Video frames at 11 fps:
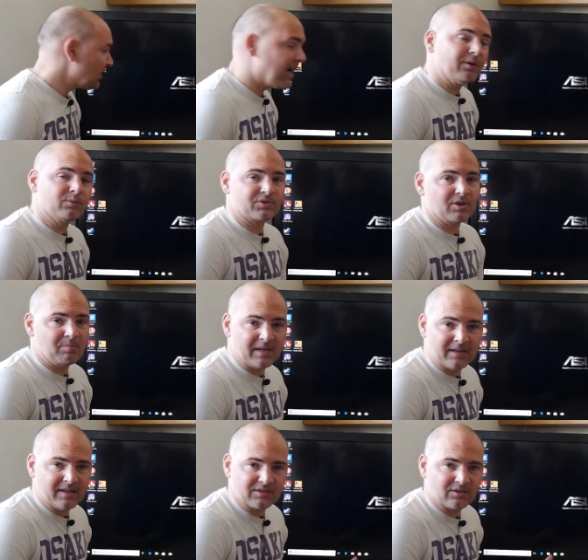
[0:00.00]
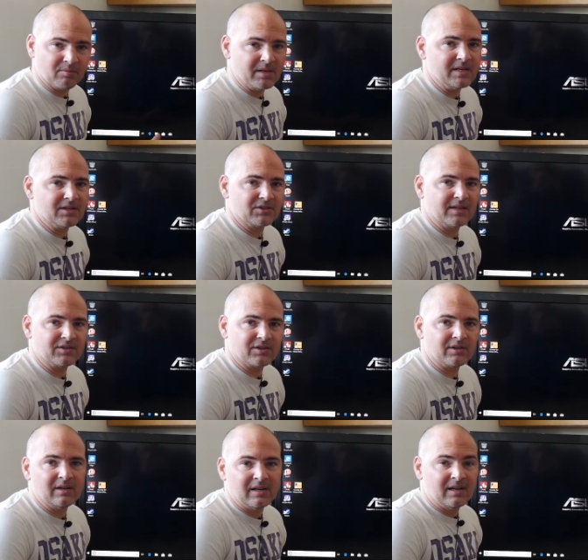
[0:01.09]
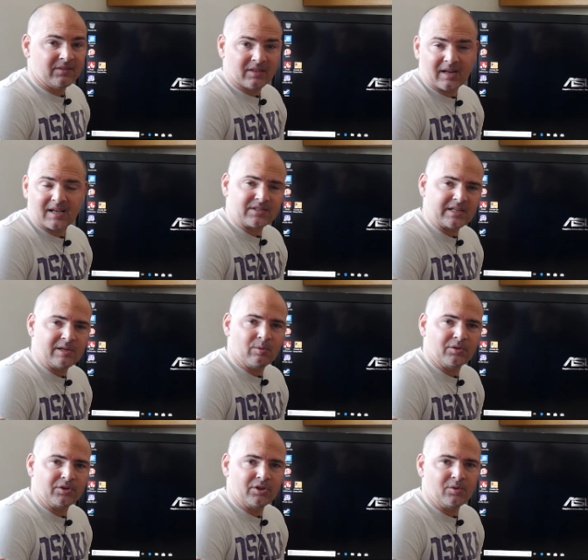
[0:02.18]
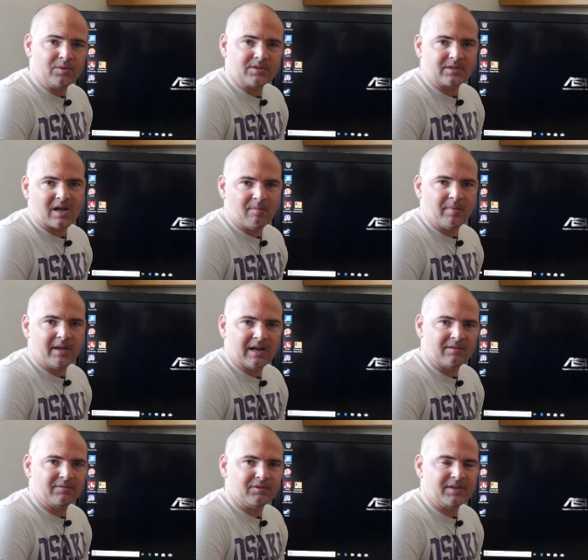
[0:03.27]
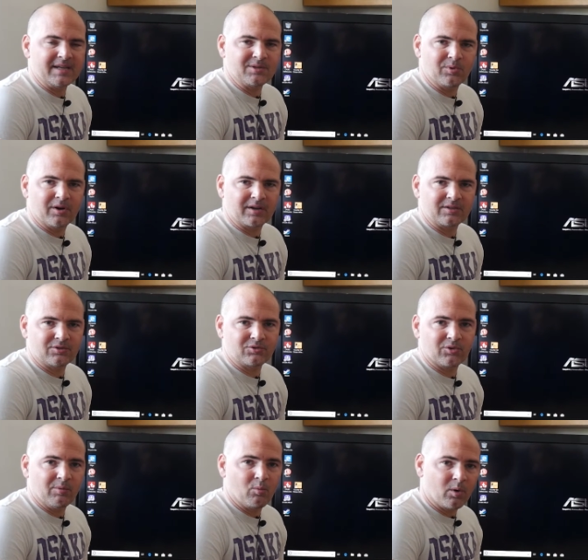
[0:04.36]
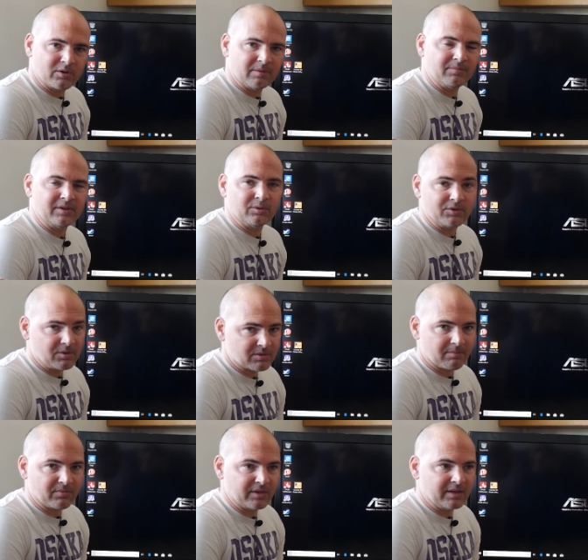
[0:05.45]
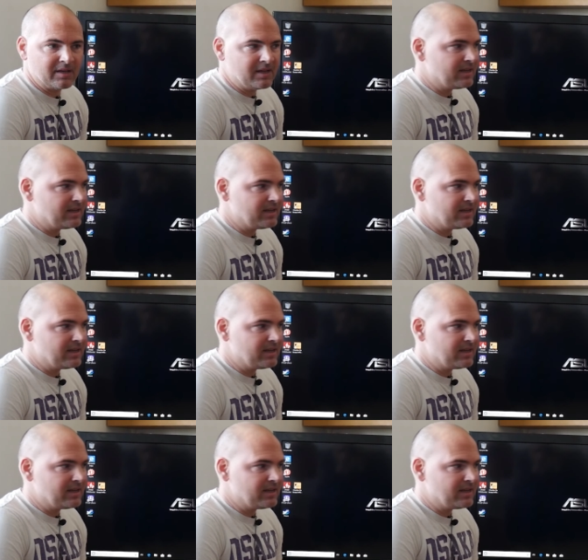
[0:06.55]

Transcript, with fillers: And also, being that it's on a media center, the last thing you want to do is to come in after a day's work to try and watch something or do something,